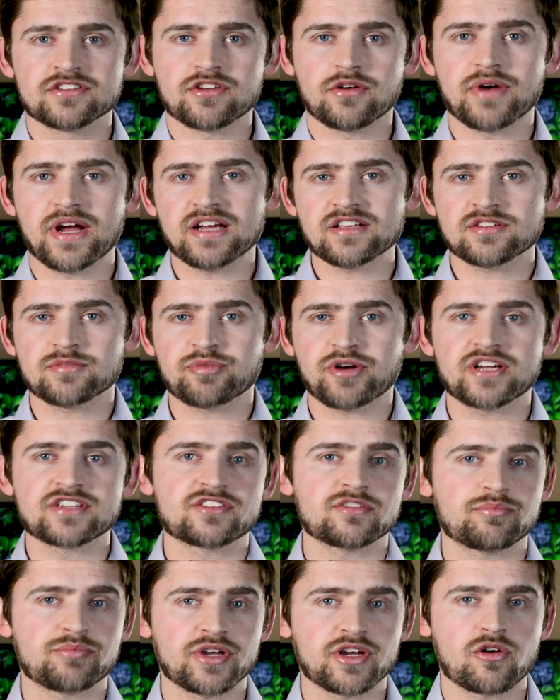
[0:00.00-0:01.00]
So as the price
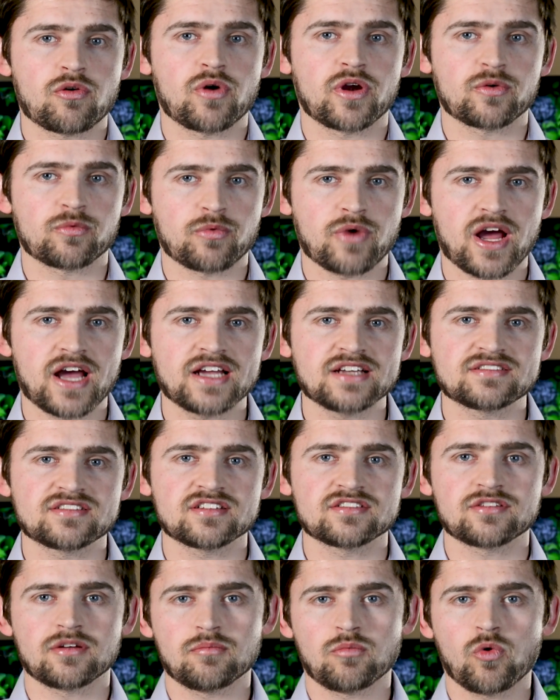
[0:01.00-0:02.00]
of Bitcoin
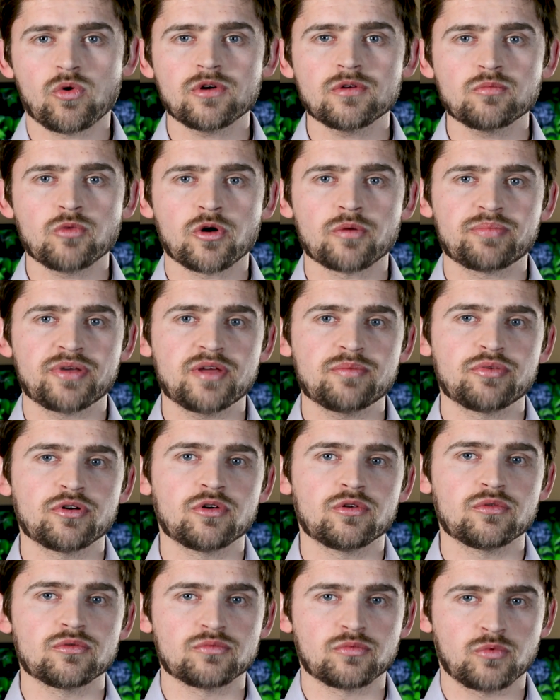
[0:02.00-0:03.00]
rises, more and more
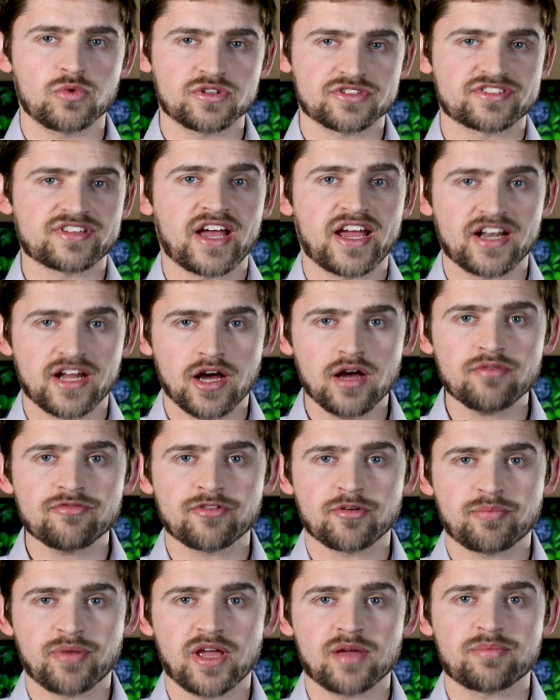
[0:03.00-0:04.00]
people will sign up
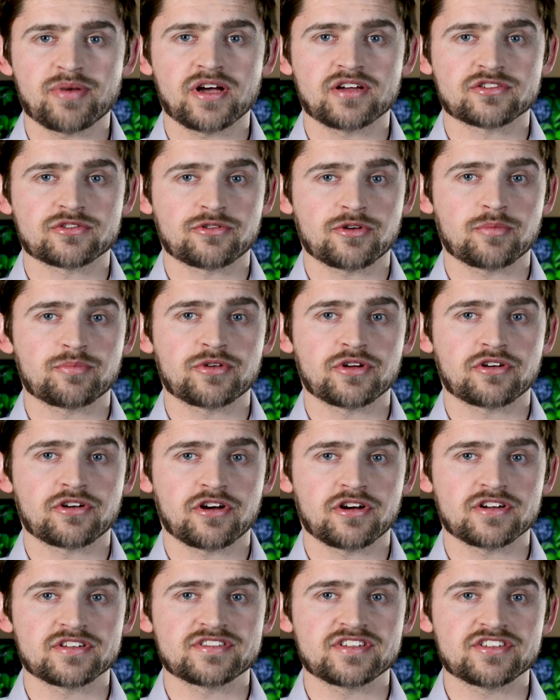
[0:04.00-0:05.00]
for PayPal's
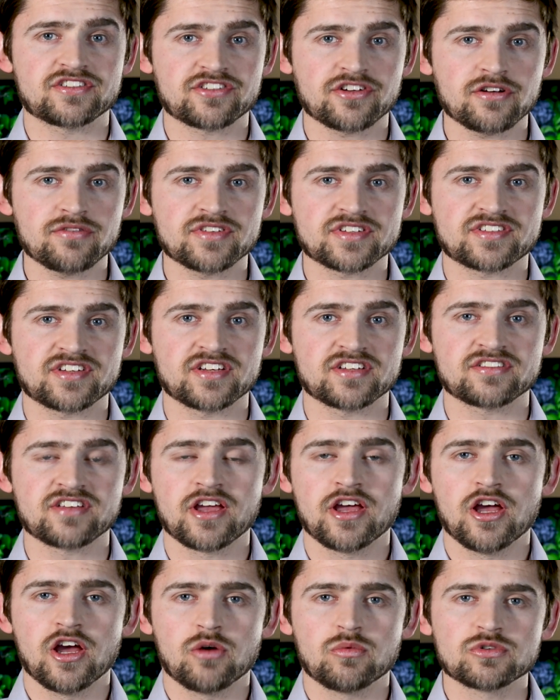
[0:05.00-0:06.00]
cryptocurrency services,
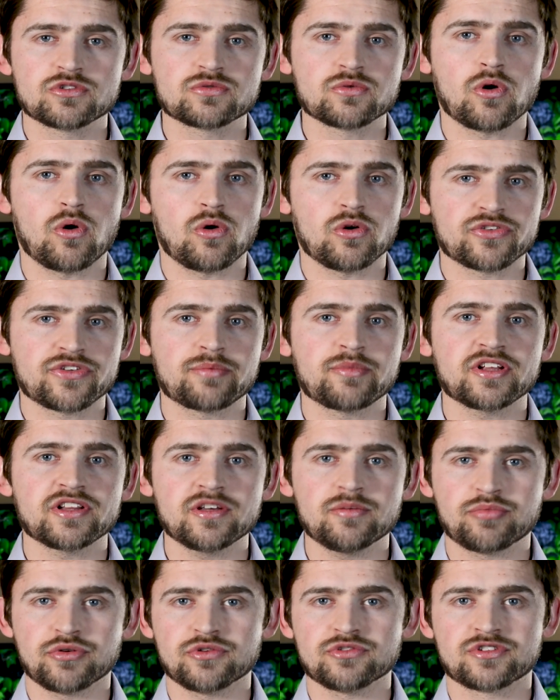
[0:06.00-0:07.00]
which will ultimately
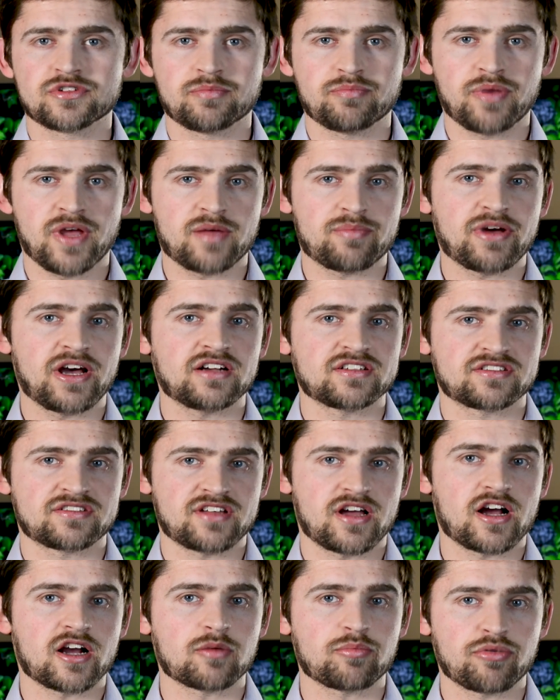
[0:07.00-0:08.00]
boost PayPal
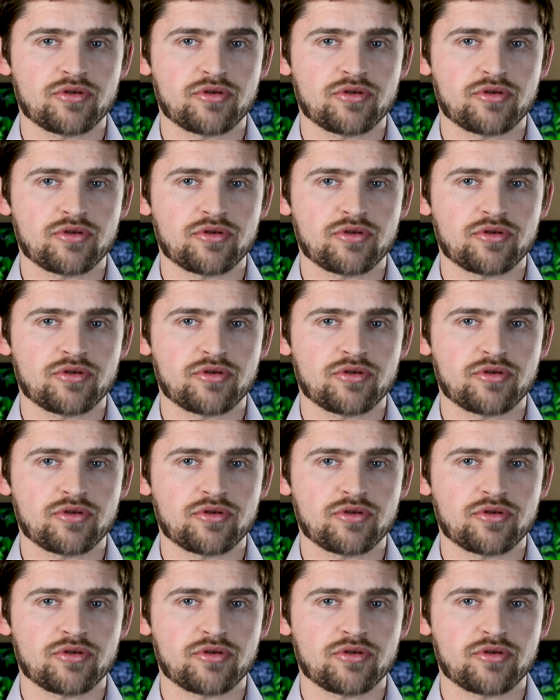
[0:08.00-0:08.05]
stock